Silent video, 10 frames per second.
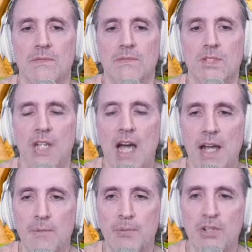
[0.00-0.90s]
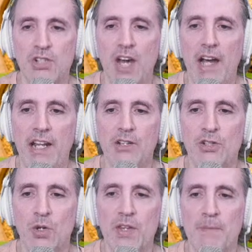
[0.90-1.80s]
Scott, appreciate it.
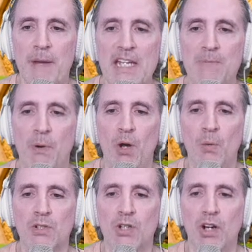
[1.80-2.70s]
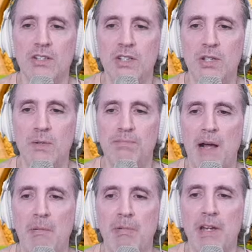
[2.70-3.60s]
Enjoy the baseball. We'll talk to you
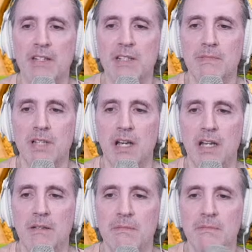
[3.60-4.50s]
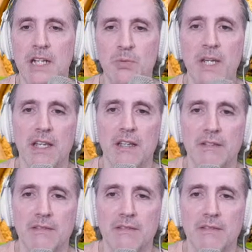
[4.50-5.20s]
probably sometime next week.